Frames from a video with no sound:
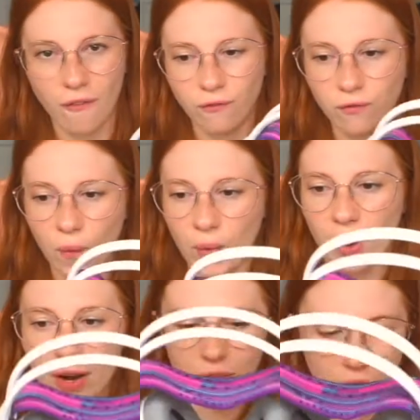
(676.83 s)

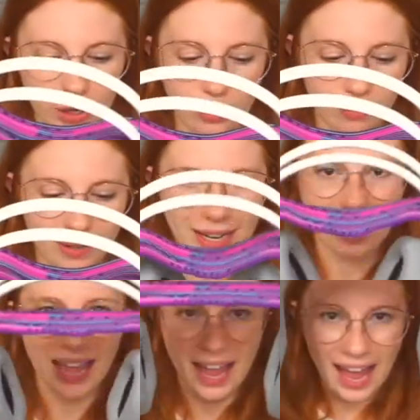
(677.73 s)
G433
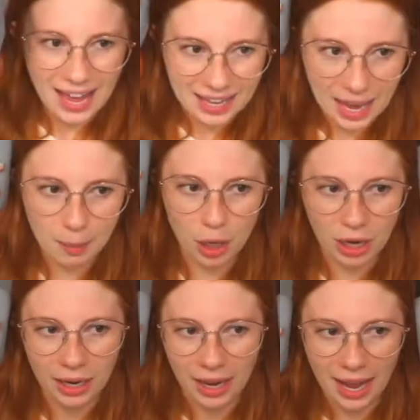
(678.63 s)
gamer
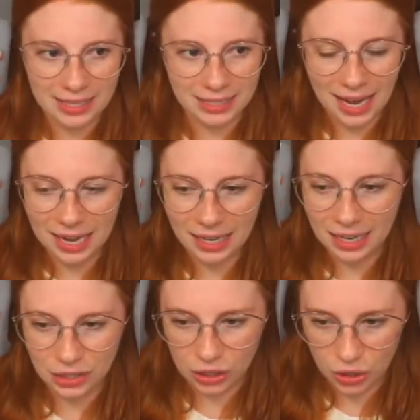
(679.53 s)
headset.
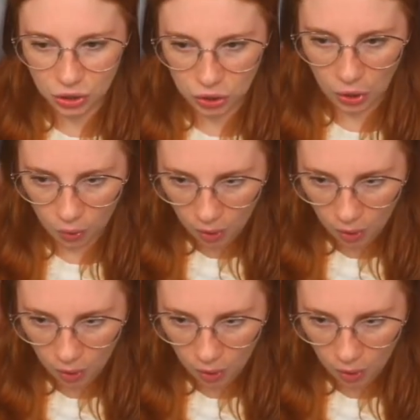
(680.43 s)
It's so